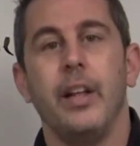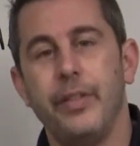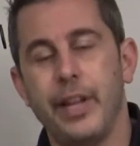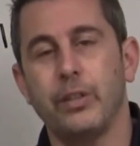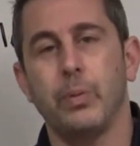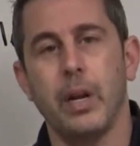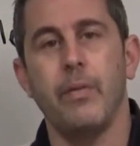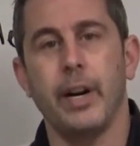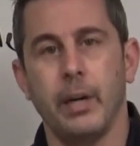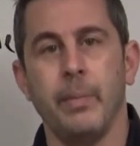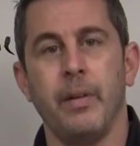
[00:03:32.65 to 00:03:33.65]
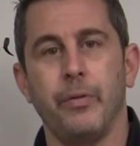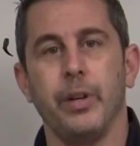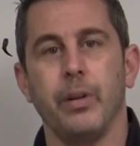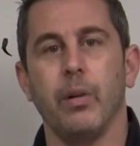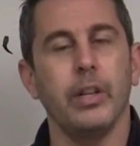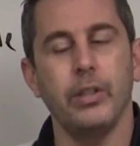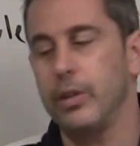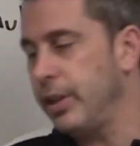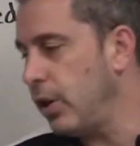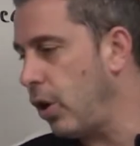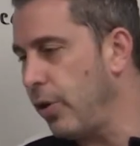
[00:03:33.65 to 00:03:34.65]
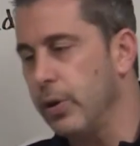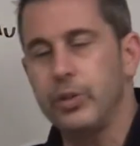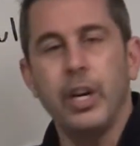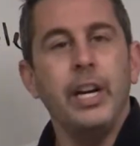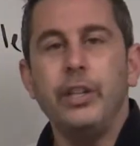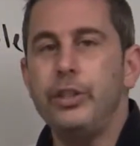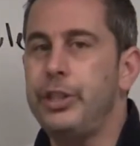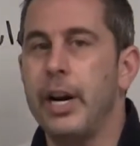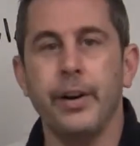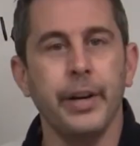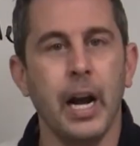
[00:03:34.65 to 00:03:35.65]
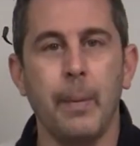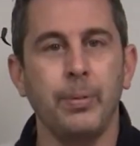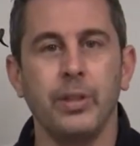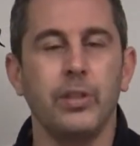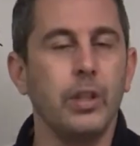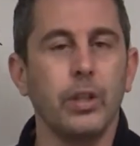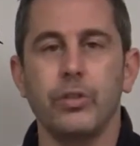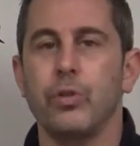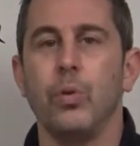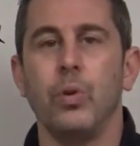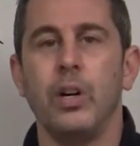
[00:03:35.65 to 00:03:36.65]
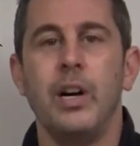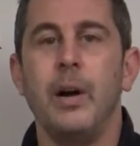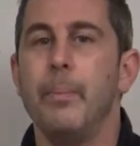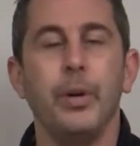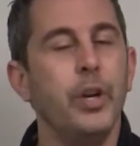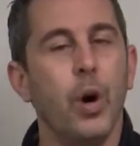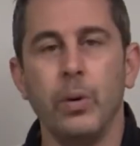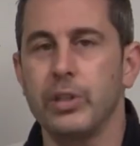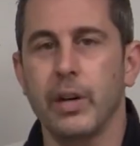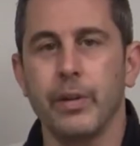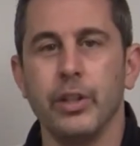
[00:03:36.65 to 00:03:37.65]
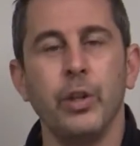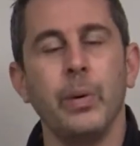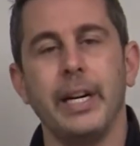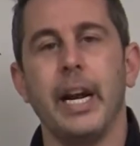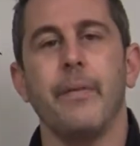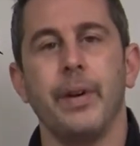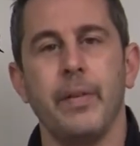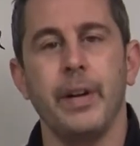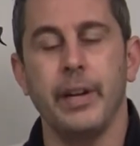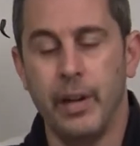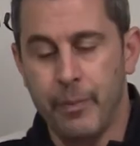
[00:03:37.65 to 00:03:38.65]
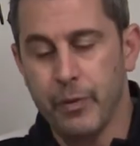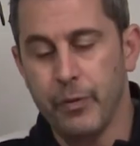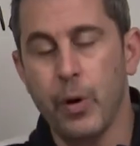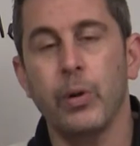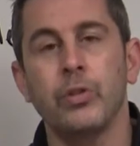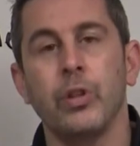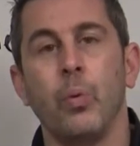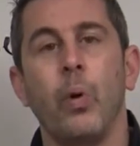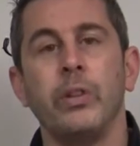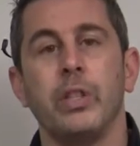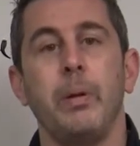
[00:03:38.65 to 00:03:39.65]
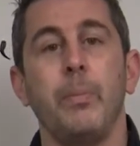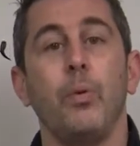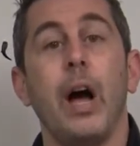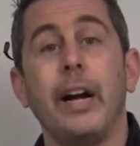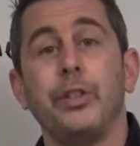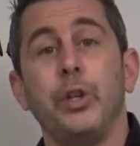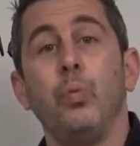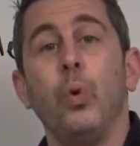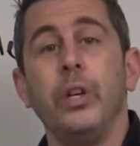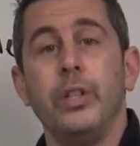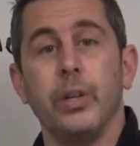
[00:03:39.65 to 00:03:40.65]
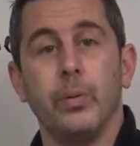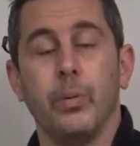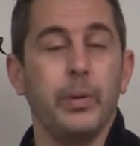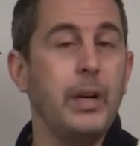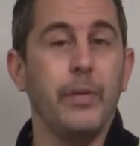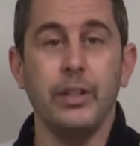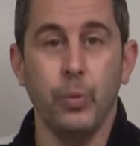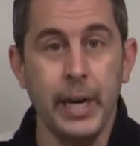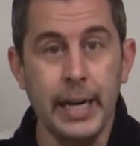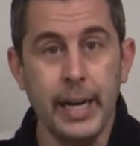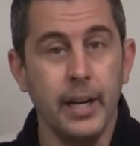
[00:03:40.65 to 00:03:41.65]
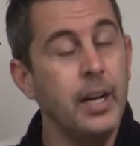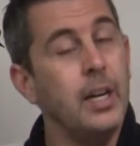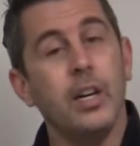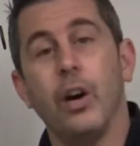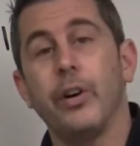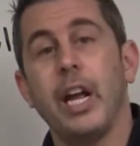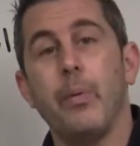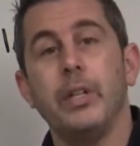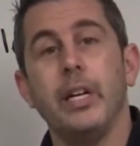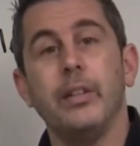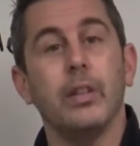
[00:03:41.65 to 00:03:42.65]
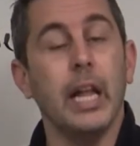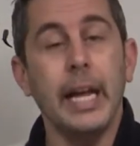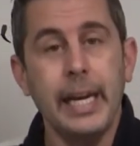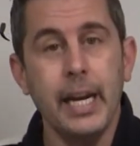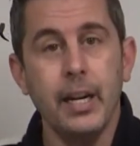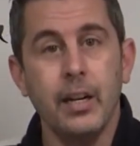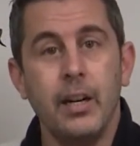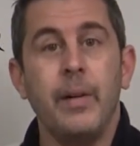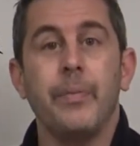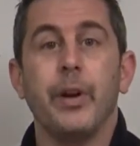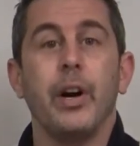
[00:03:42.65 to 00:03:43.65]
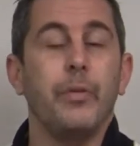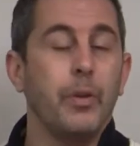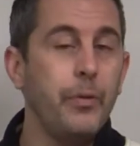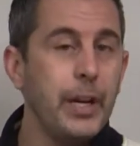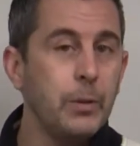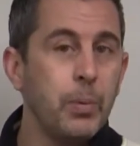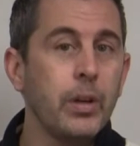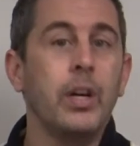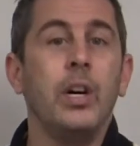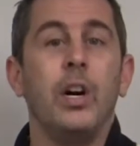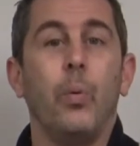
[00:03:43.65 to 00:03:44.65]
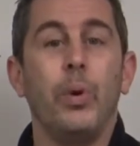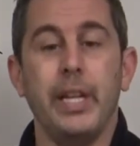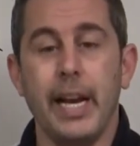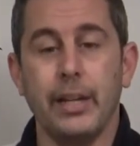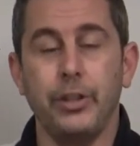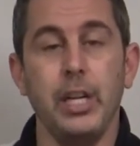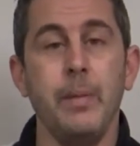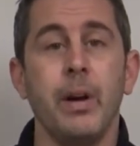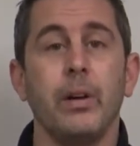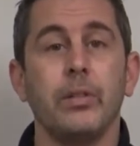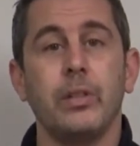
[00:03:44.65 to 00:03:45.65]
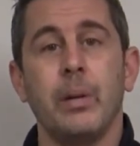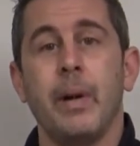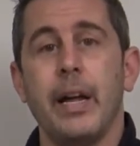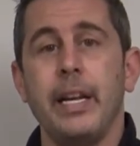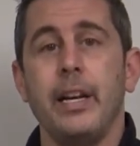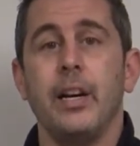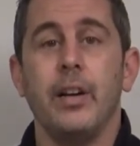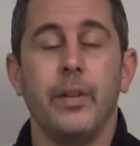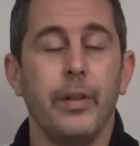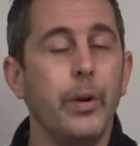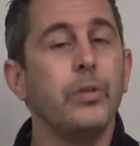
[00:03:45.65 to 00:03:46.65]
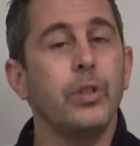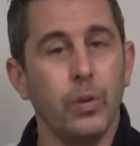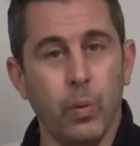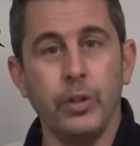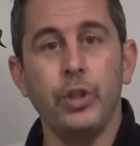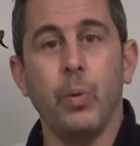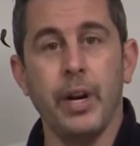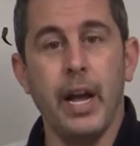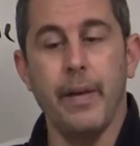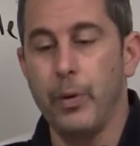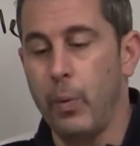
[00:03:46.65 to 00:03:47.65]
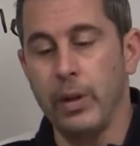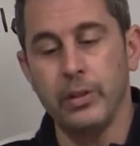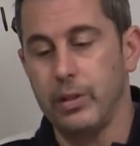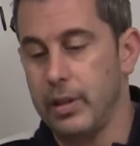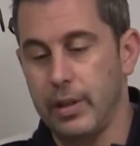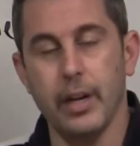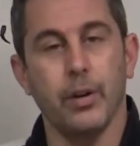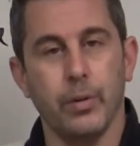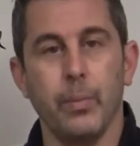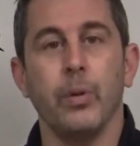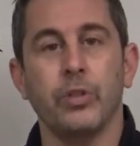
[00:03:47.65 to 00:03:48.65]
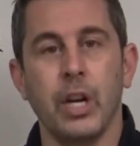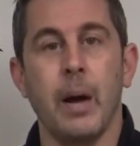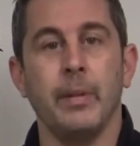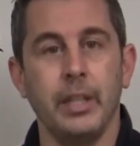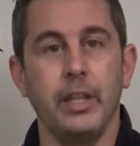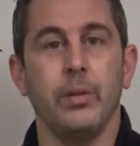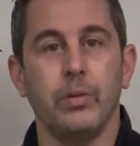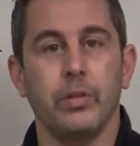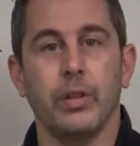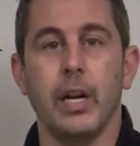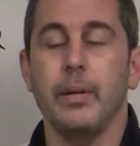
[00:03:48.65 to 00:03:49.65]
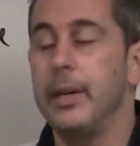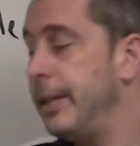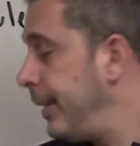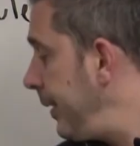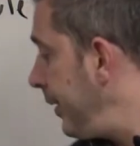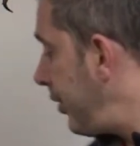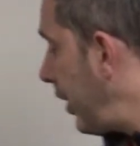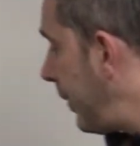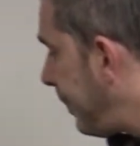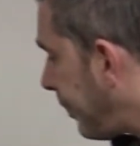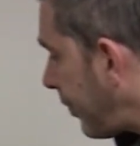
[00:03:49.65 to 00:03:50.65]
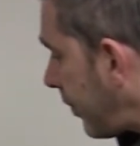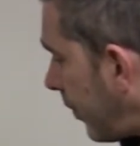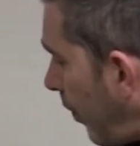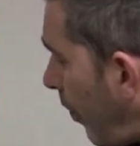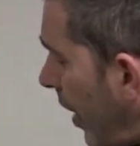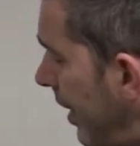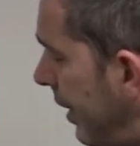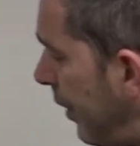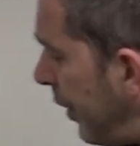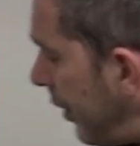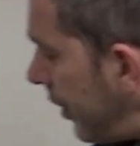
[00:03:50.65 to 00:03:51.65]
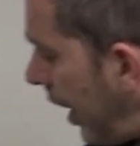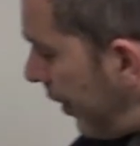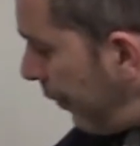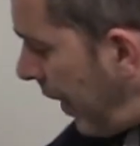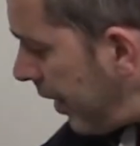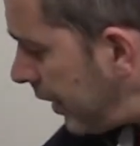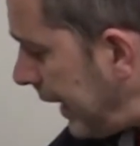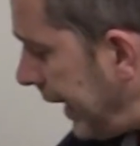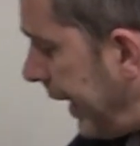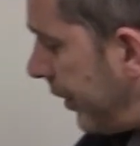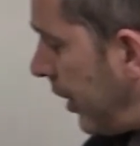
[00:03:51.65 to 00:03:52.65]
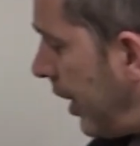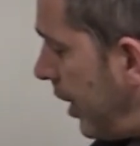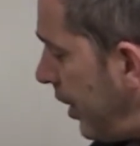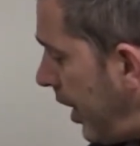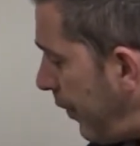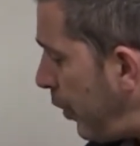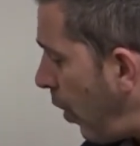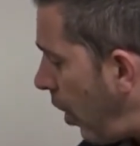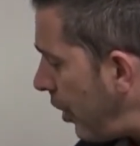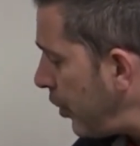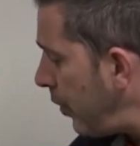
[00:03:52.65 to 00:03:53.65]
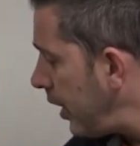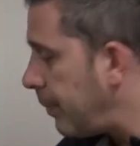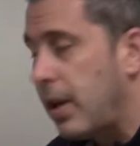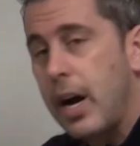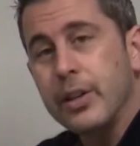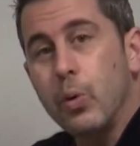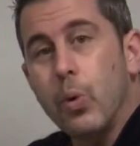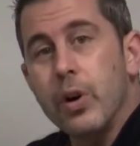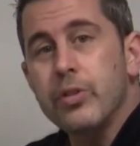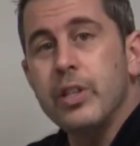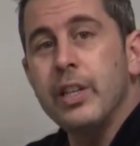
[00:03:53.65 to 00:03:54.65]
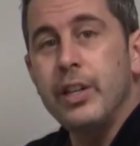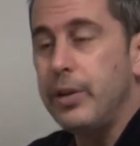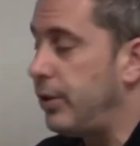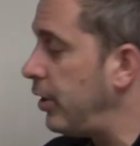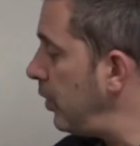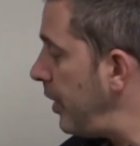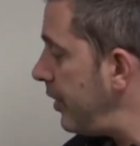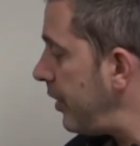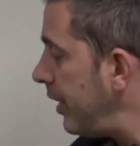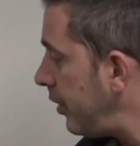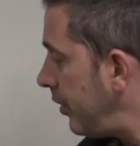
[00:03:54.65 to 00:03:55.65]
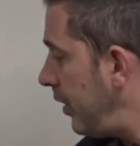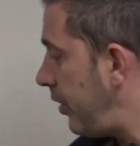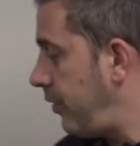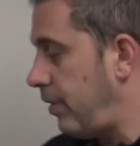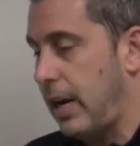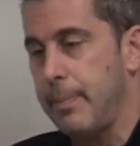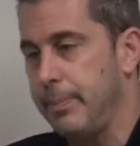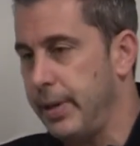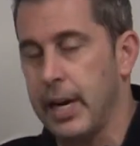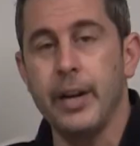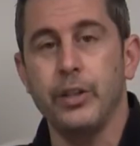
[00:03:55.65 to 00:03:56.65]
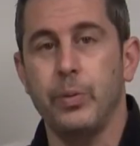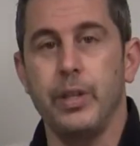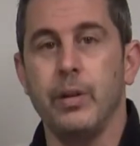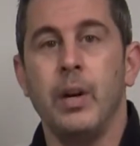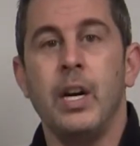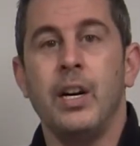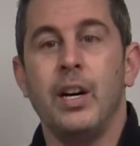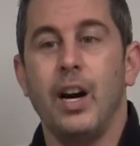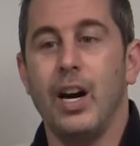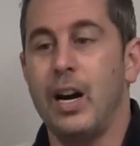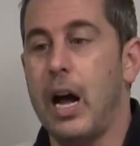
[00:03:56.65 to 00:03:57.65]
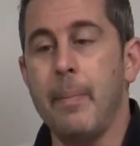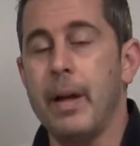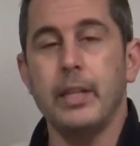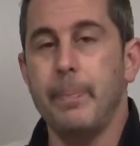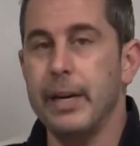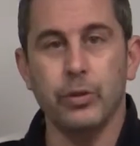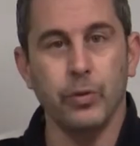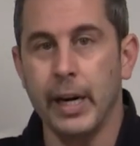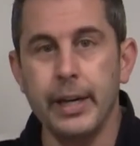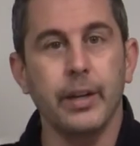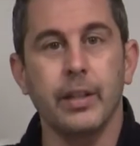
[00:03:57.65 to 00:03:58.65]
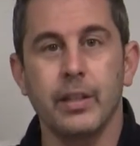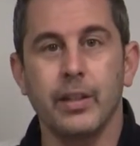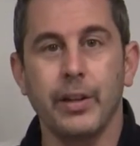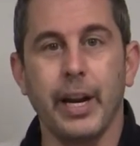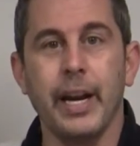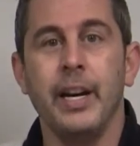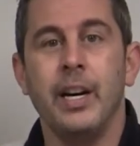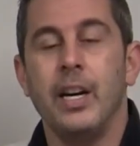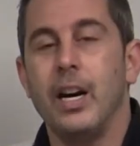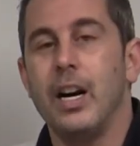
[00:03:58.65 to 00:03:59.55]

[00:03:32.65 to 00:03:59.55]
That's what I'd recommend for you. All right, you don't need all those sharing options. It looks cool, but no one's ever going to do it. Get rid of it. Focus on the ones that people actually would do. Would they retweet it? Okay, would they like it? All right, for Facebook. Would they actually email it to somebody? Those are the ones you want to have, the ones that are the most commonly used, okay? So, and then the final thing is, if you are doing a blog, the worst thing you can do is, and this is like, I'm being honest with you, I'm not the best writer, okay?